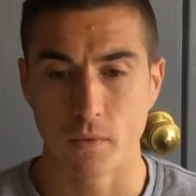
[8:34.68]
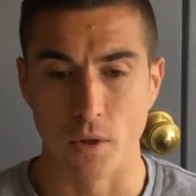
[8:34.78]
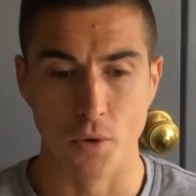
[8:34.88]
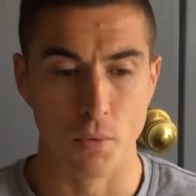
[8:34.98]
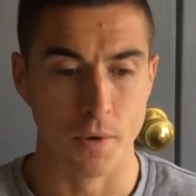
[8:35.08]

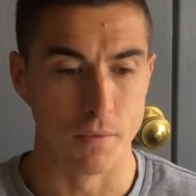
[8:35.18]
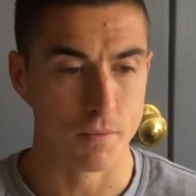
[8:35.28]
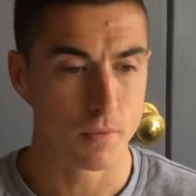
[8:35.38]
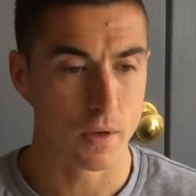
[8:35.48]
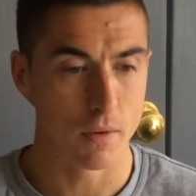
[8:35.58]
When
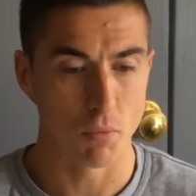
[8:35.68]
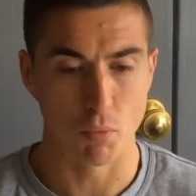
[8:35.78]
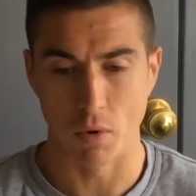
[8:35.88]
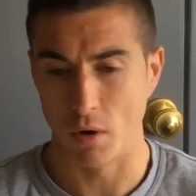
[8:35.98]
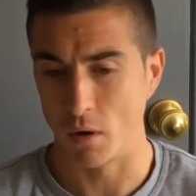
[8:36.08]

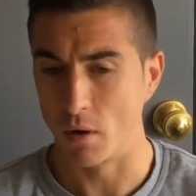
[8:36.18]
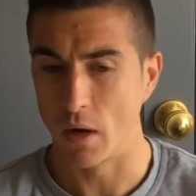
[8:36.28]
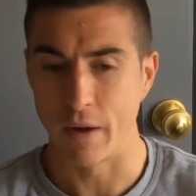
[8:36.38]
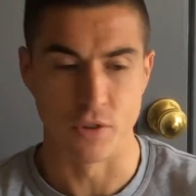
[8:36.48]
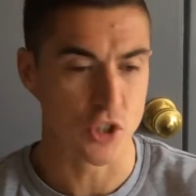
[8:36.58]
we're
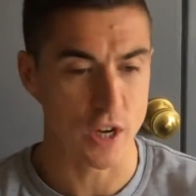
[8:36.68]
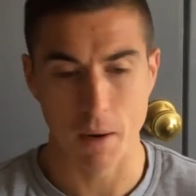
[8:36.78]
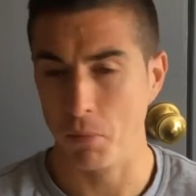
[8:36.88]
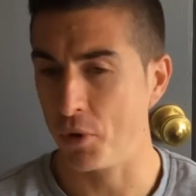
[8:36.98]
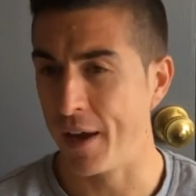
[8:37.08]
having
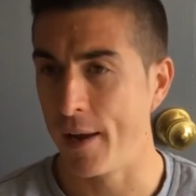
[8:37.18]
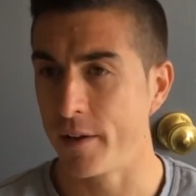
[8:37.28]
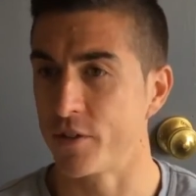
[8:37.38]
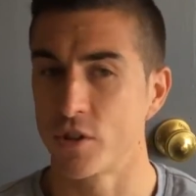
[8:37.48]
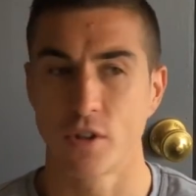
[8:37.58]
scrambled
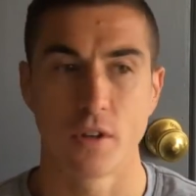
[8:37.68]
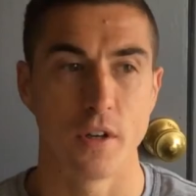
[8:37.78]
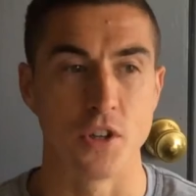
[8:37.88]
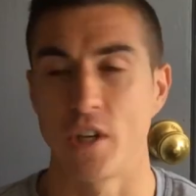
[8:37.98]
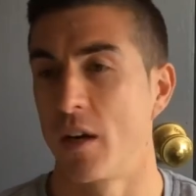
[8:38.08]
eggs,
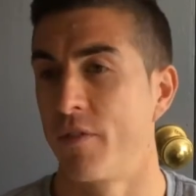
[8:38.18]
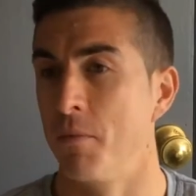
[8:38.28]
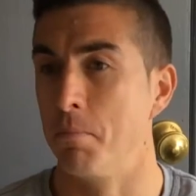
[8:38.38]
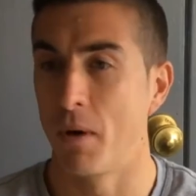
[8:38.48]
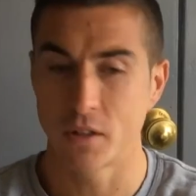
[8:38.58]
instead of
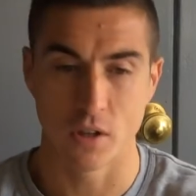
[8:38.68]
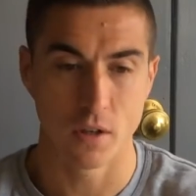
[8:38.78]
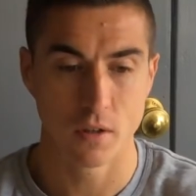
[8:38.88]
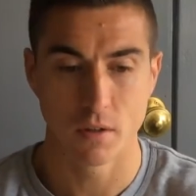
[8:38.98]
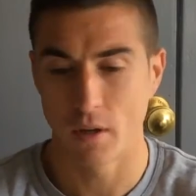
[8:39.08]
having butter
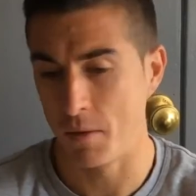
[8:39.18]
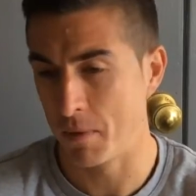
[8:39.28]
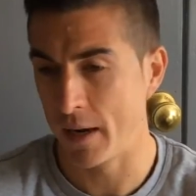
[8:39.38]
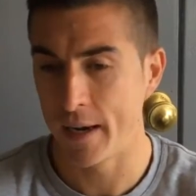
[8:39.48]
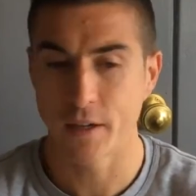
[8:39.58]
in
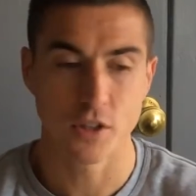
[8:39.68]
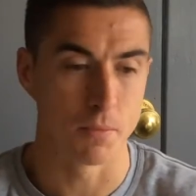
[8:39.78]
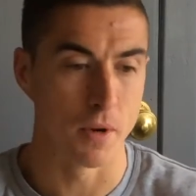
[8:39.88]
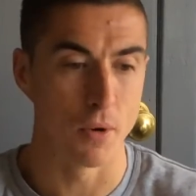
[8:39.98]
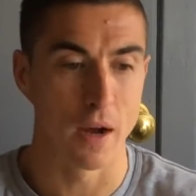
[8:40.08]
my eggs,
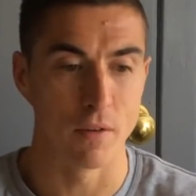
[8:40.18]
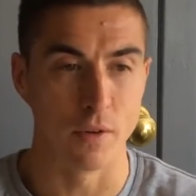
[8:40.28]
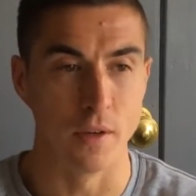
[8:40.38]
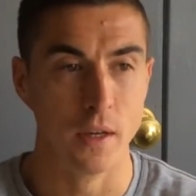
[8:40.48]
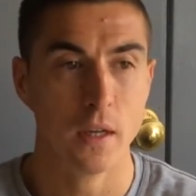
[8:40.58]
I'm now
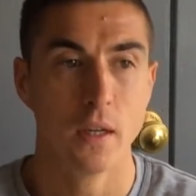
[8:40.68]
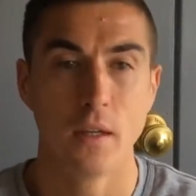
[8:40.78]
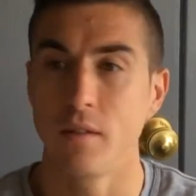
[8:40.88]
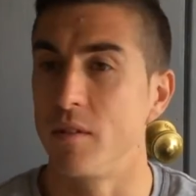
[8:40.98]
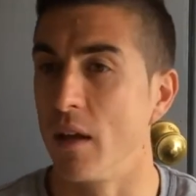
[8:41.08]
having
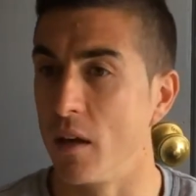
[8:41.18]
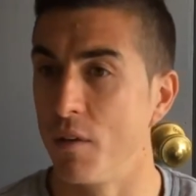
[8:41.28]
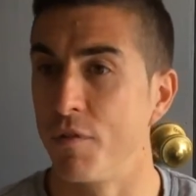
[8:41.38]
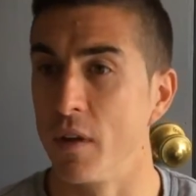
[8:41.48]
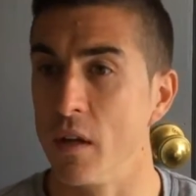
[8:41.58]
dairy
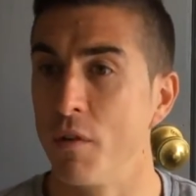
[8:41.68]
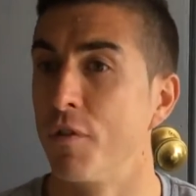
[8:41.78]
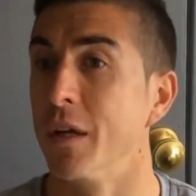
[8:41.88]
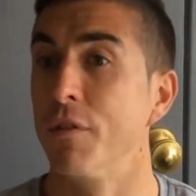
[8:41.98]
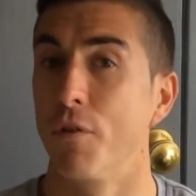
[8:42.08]

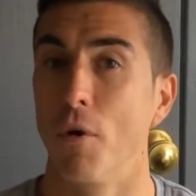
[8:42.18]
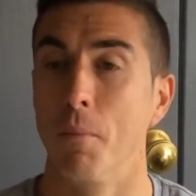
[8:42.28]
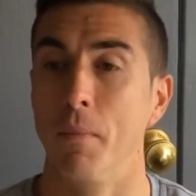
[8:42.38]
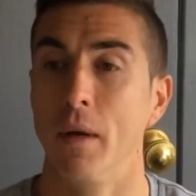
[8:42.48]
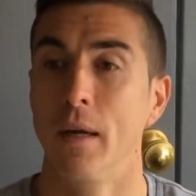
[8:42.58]
free
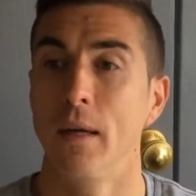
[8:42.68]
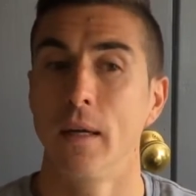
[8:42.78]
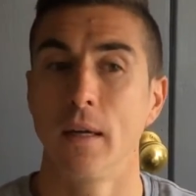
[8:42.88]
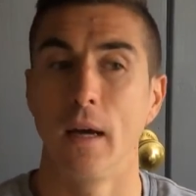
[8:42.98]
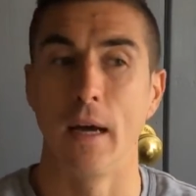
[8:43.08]
from
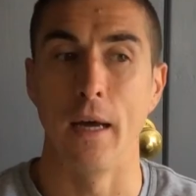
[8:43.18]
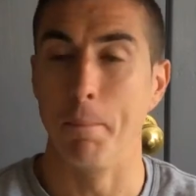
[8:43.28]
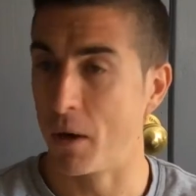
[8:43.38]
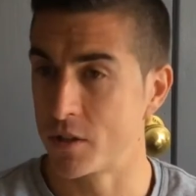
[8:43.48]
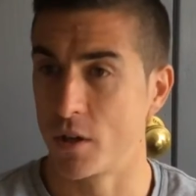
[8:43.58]

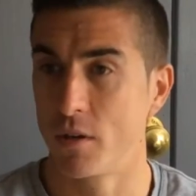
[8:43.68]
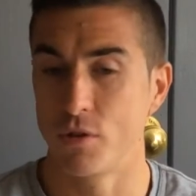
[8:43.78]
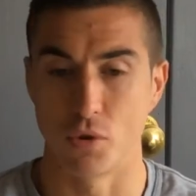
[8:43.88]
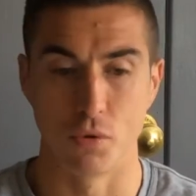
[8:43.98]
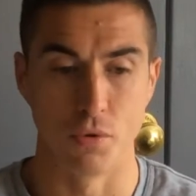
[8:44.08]
butter.
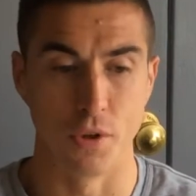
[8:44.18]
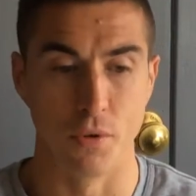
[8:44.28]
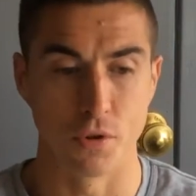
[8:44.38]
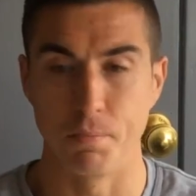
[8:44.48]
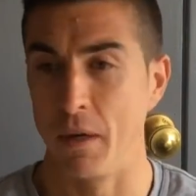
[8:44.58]
So
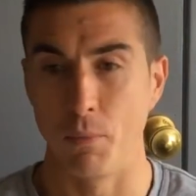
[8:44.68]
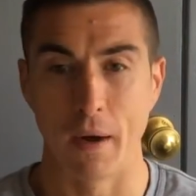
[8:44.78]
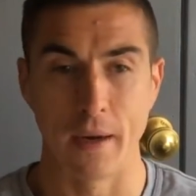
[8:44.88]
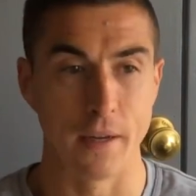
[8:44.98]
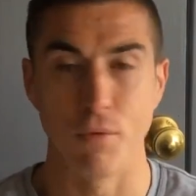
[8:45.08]
it's made
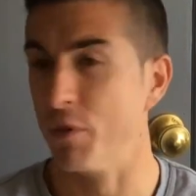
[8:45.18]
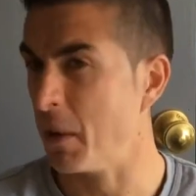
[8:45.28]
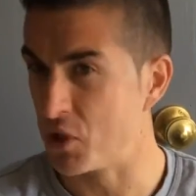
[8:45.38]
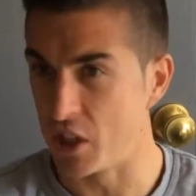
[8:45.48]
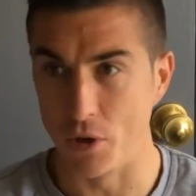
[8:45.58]
by
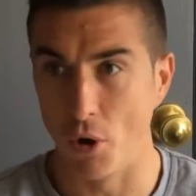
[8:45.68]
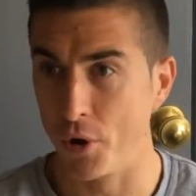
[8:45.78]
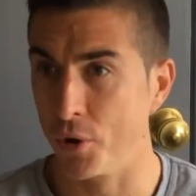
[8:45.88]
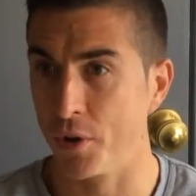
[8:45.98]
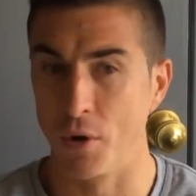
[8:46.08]
rapeseed
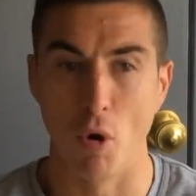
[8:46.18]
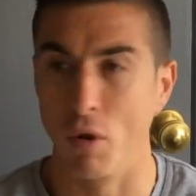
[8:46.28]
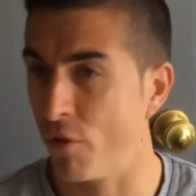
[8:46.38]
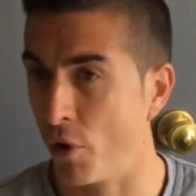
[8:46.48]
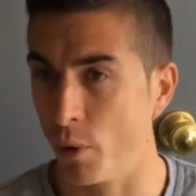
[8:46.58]
oil and
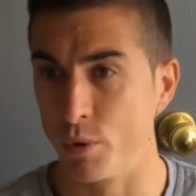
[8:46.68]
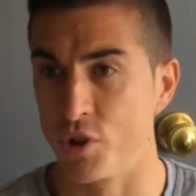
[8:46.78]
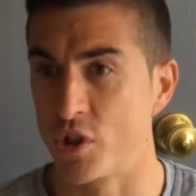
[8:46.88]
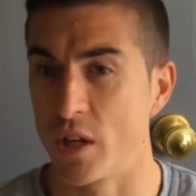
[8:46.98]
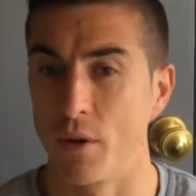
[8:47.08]
olive oils
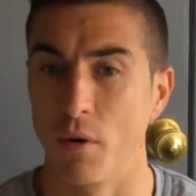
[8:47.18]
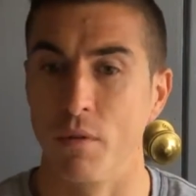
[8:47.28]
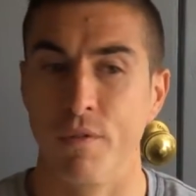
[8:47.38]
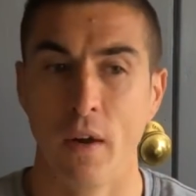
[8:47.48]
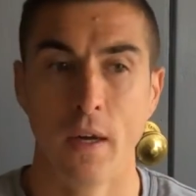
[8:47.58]
instead
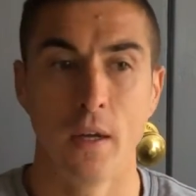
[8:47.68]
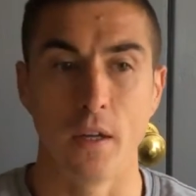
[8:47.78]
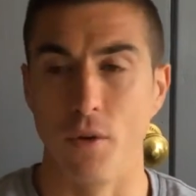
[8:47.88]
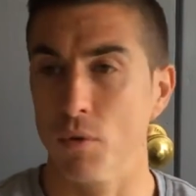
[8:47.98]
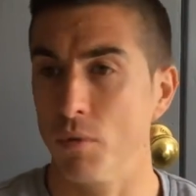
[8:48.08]
of
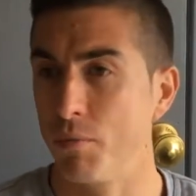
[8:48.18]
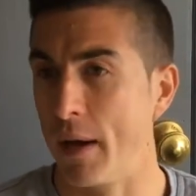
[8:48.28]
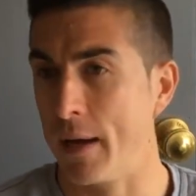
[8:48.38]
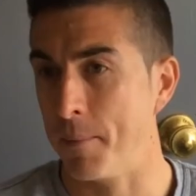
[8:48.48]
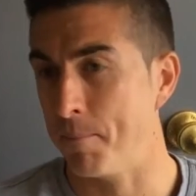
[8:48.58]

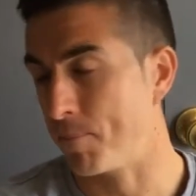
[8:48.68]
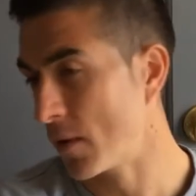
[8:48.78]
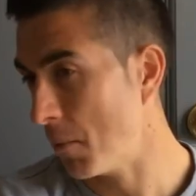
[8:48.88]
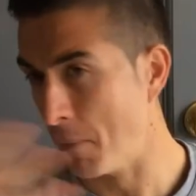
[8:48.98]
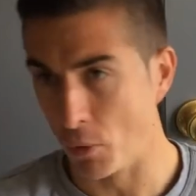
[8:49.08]

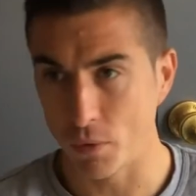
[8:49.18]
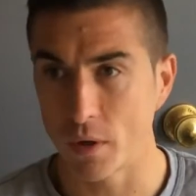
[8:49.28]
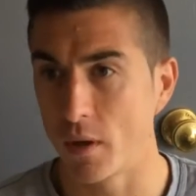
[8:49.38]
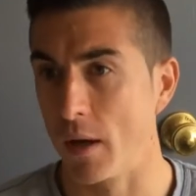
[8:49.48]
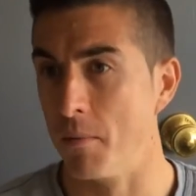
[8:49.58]
milk
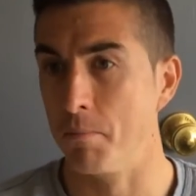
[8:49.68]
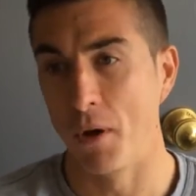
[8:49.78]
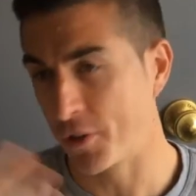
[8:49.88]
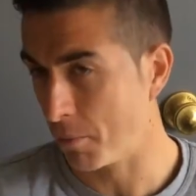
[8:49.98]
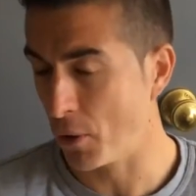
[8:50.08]
and
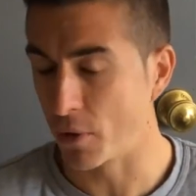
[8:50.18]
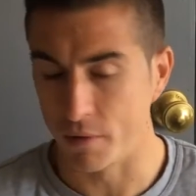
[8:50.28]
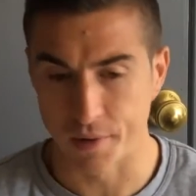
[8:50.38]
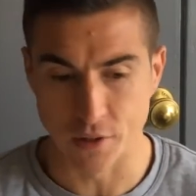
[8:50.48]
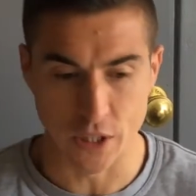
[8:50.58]
buttermilk and
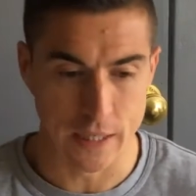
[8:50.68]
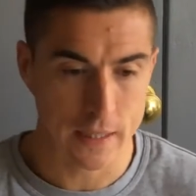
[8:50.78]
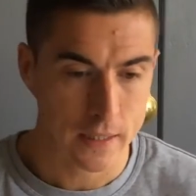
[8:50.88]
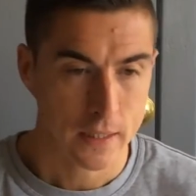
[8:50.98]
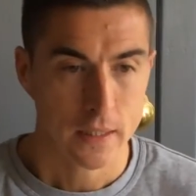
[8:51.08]
things like that.